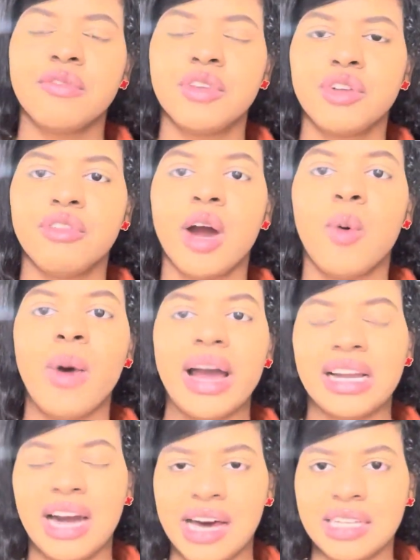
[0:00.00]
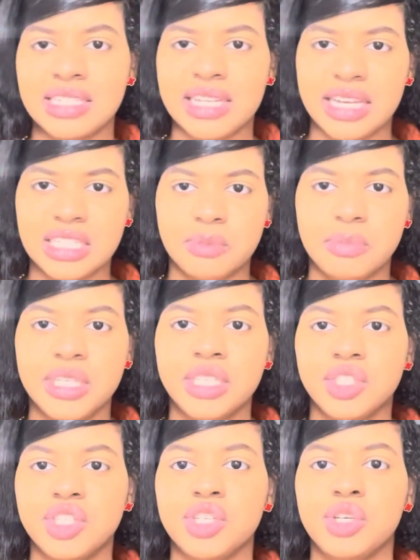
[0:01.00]
figure out why God is not
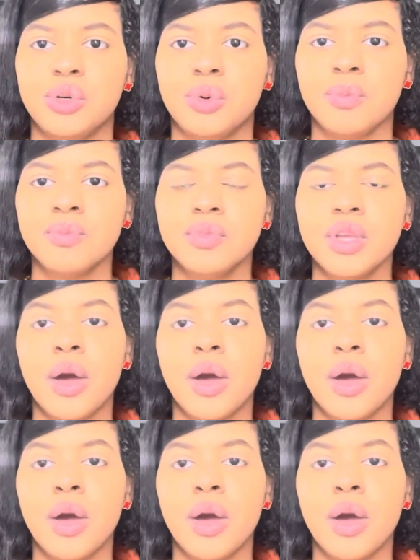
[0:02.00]
speaking to you.